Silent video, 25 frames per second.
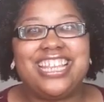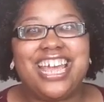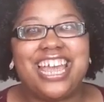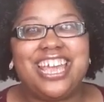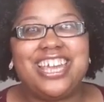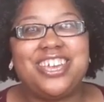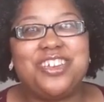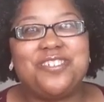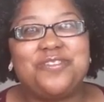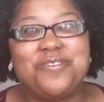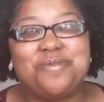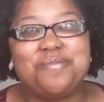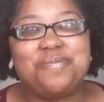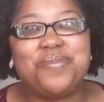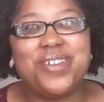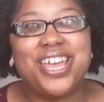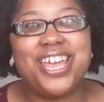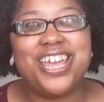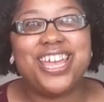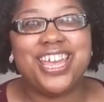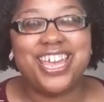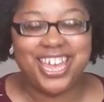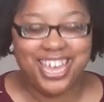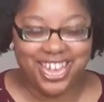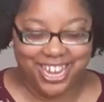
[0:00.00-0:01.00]
Thank you for
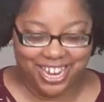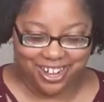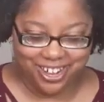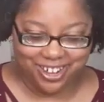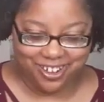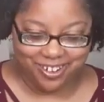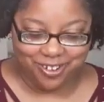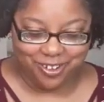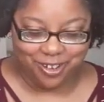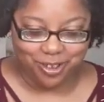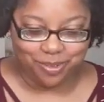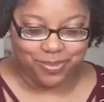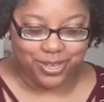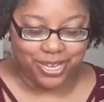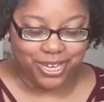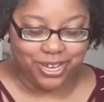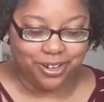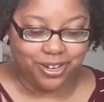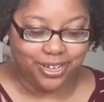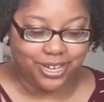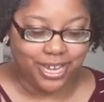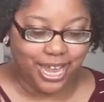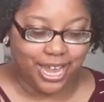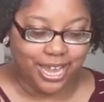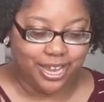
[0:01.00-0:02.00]
being here. Hope that
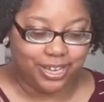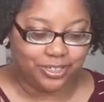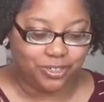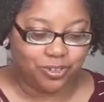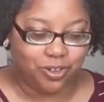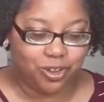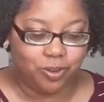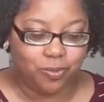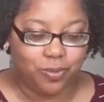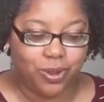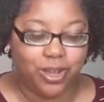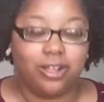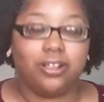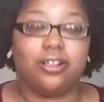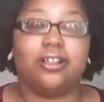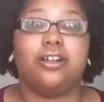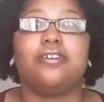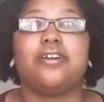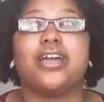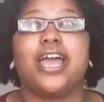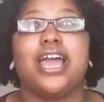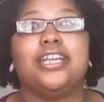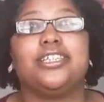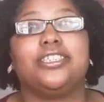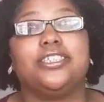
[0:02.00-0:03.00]
your day is going well.
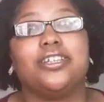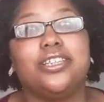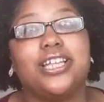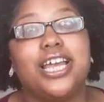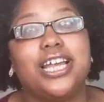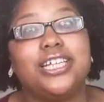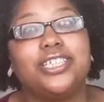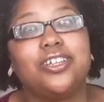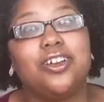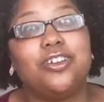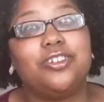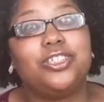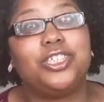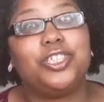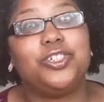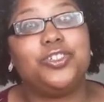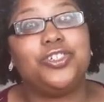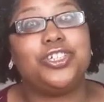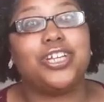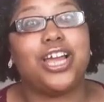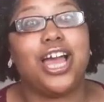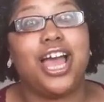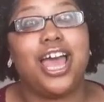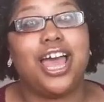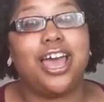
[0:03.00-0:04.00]
Okay, so let's go to
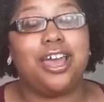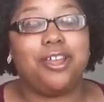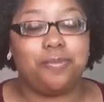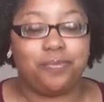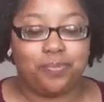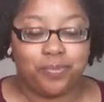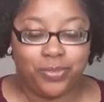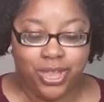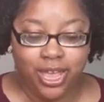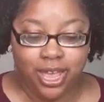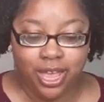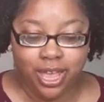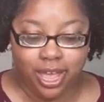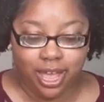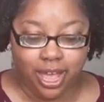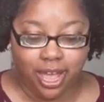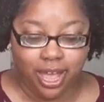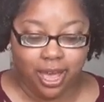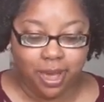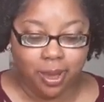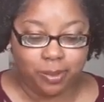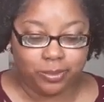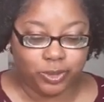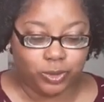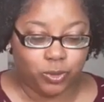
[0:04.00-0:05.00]
John
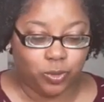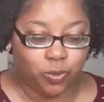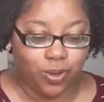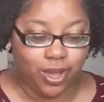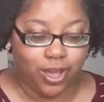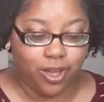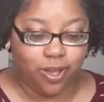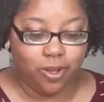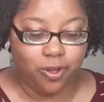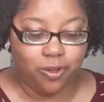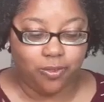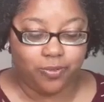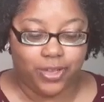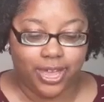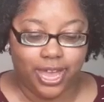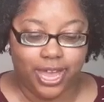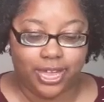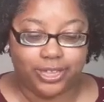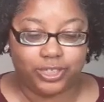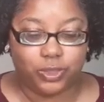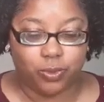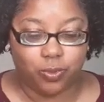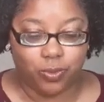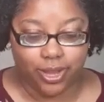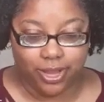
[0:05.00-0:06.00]
um, 12
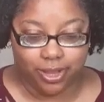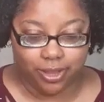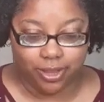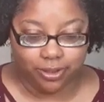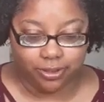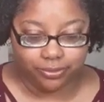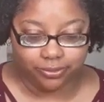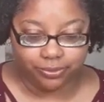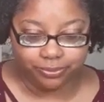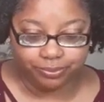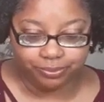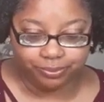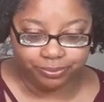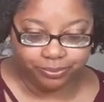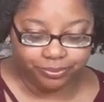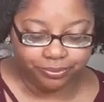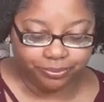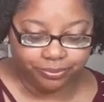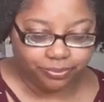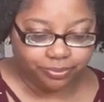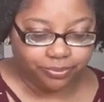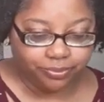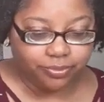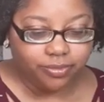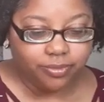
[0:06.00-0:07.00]
and 12.
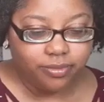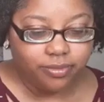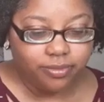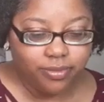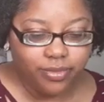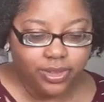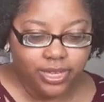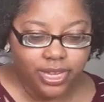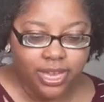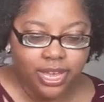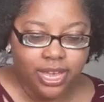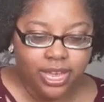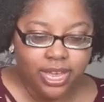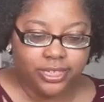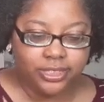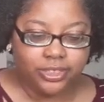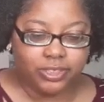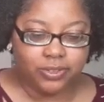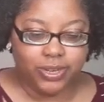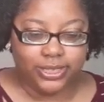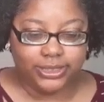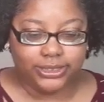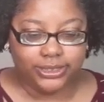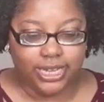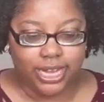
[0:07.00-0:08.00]

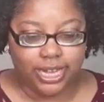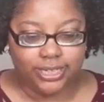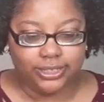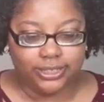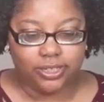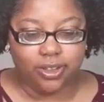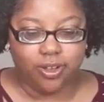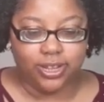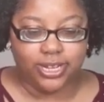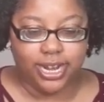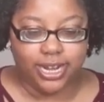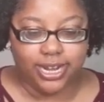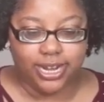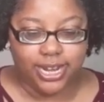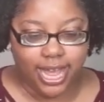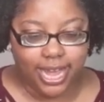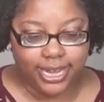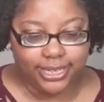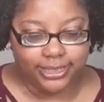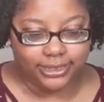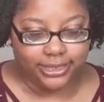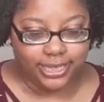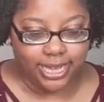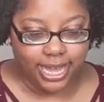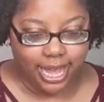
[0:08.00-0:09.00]
So it says, on the
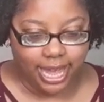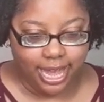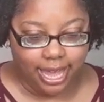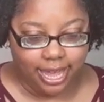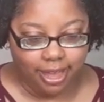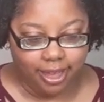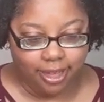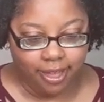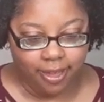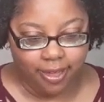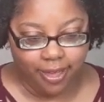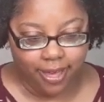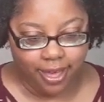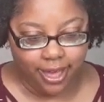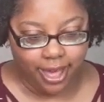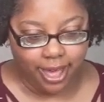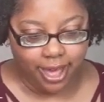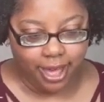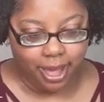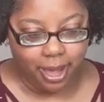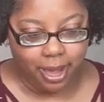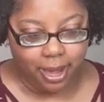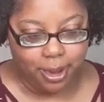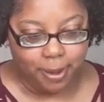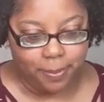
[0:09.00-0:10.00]
next day,
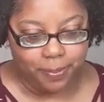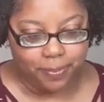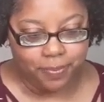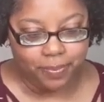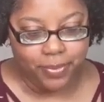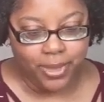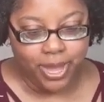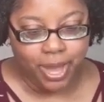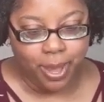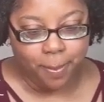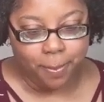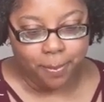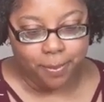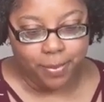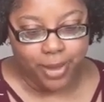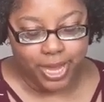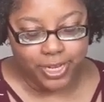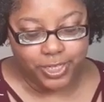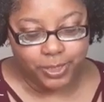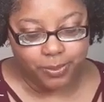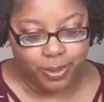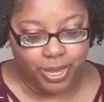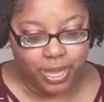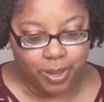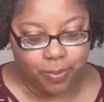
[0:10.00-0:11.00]
um,
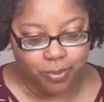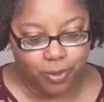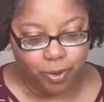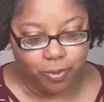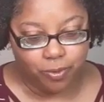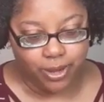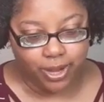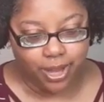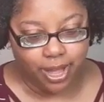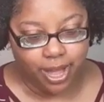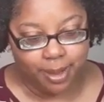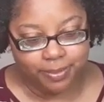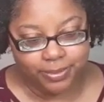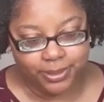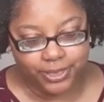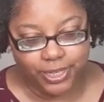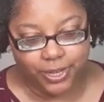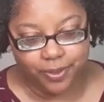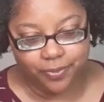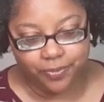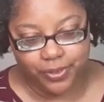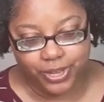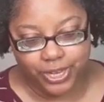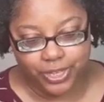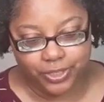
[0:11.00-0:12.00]
much people were come to
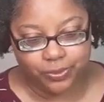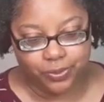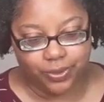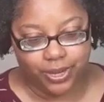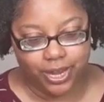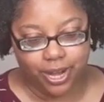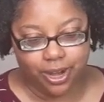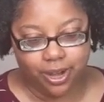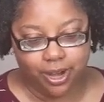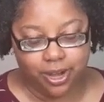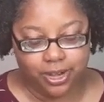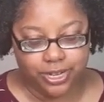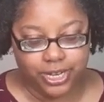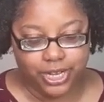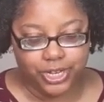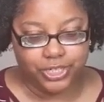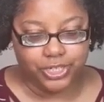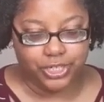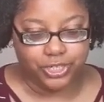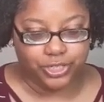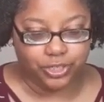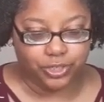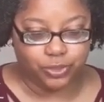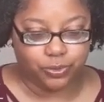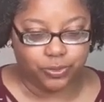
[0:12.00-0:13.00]
the feast when they heard
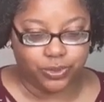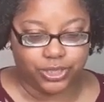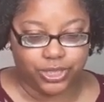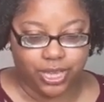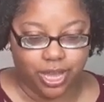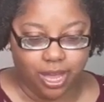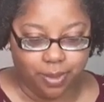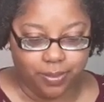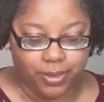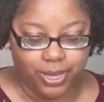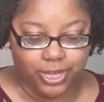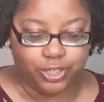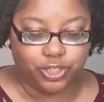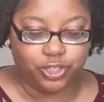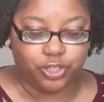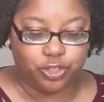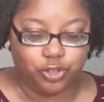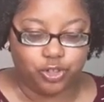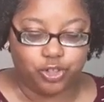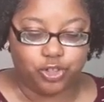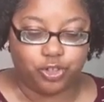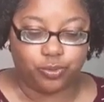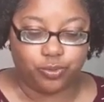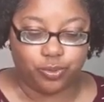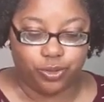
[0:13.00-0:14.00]
that Jesus was coming
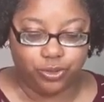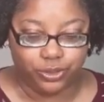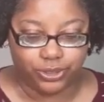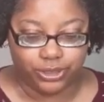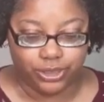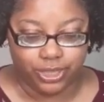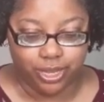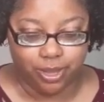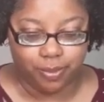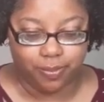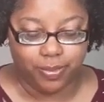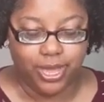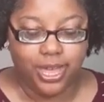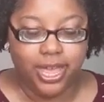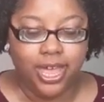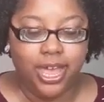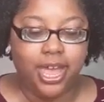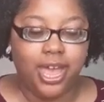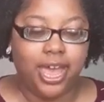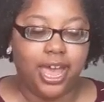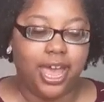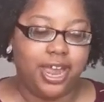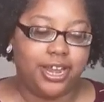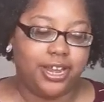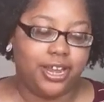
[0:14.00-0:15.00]
to Jerusalem.
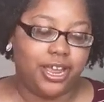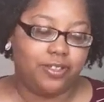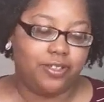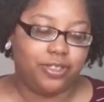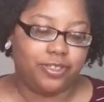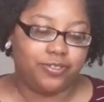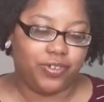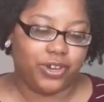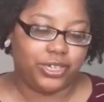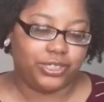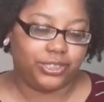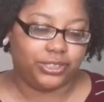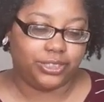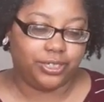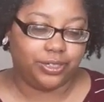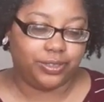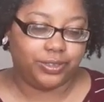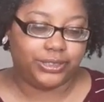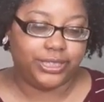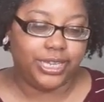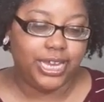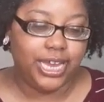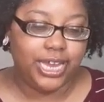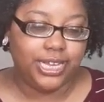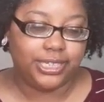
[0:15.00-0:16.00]
And then verse
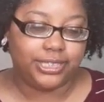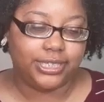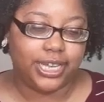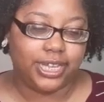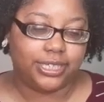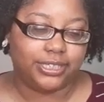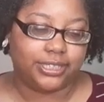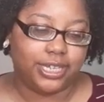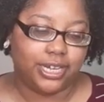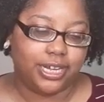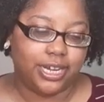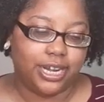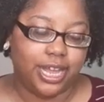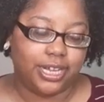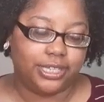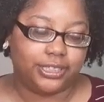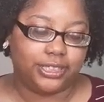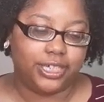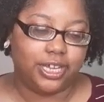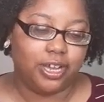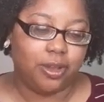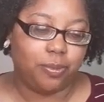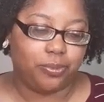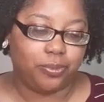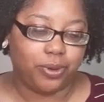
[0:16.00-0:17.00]
13 says, and they
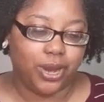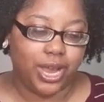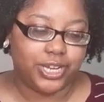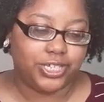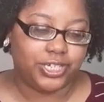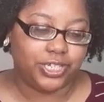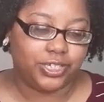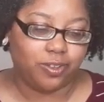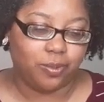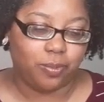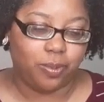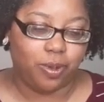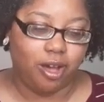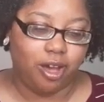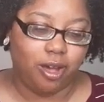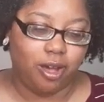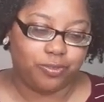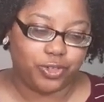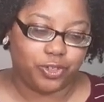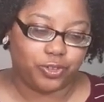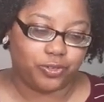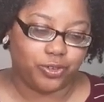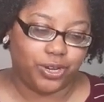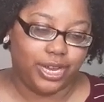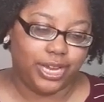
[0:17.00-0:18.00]
took branches of
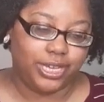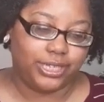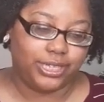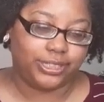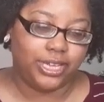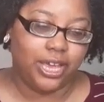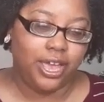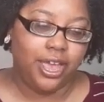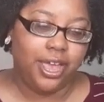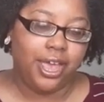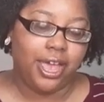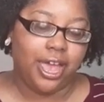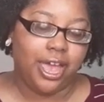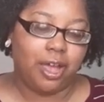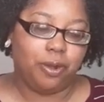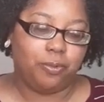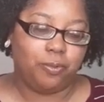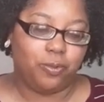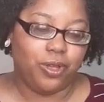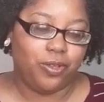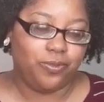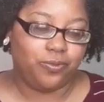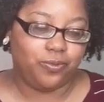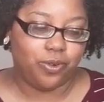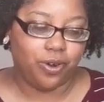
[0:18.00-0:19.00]
palm trees
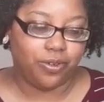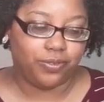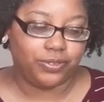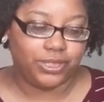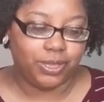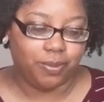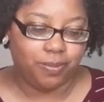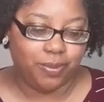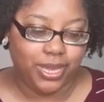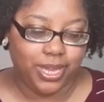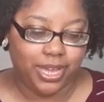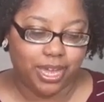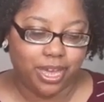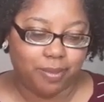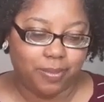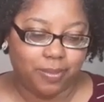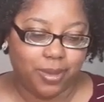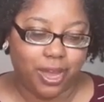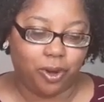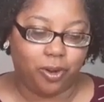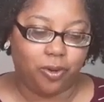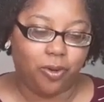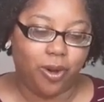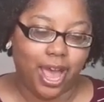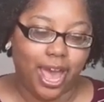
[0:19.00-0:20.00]
and went forth to meet him
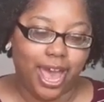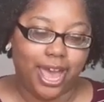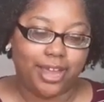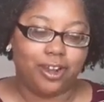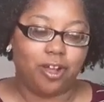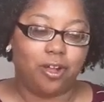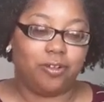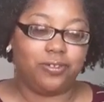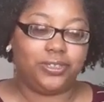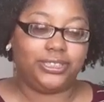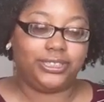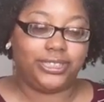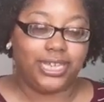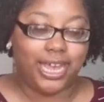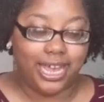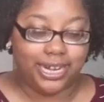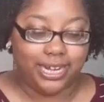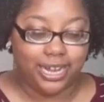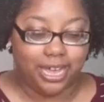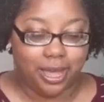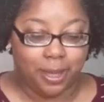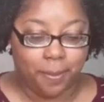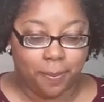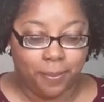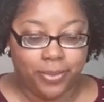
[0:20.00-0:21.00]
and cried,
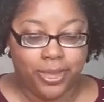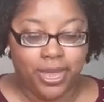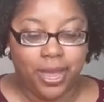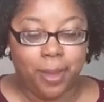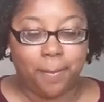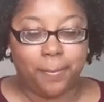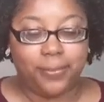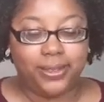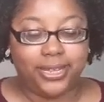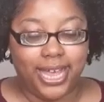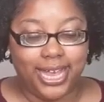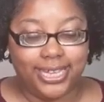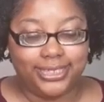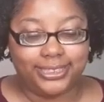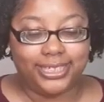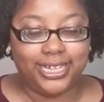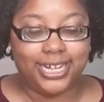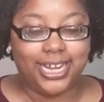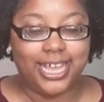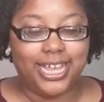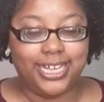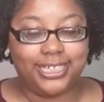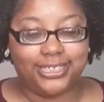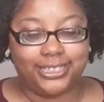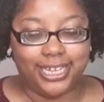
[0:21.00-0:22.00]
Hosanna,
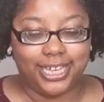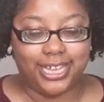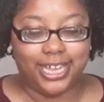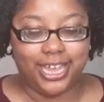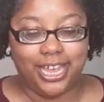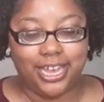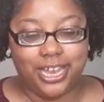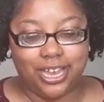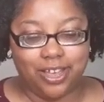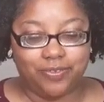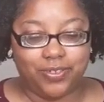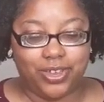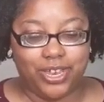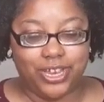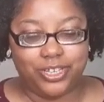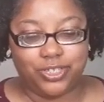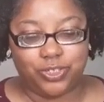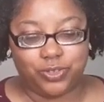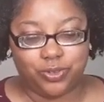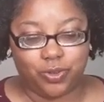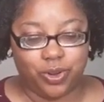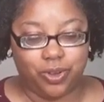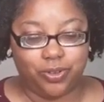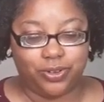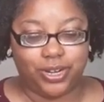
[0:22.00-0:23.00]
blessed is the King of
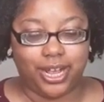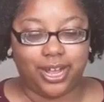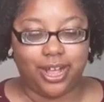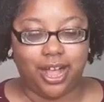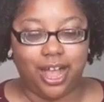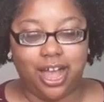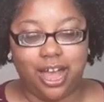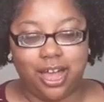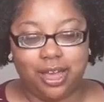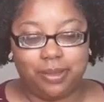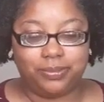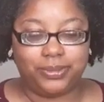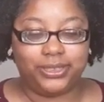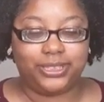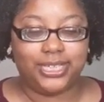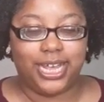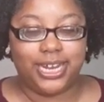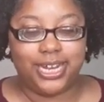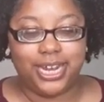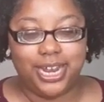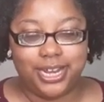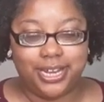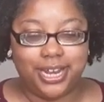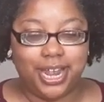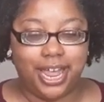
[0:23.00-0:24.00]
Israel that comes
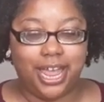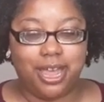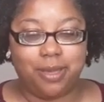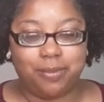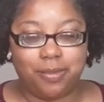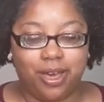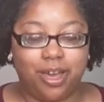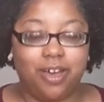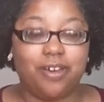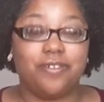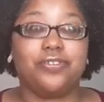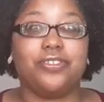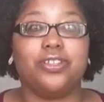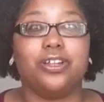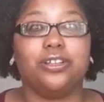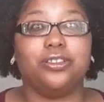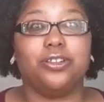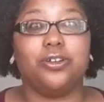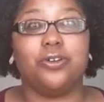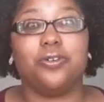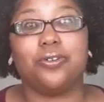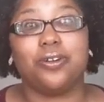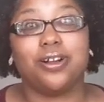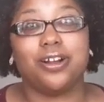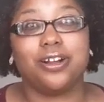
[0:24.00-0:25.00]
in the name of the
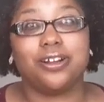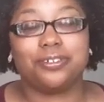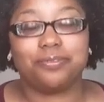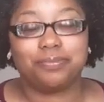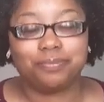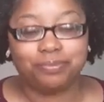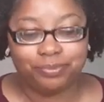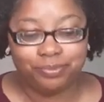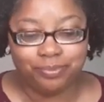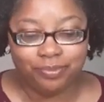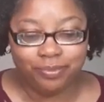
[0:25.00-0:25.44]
Lord.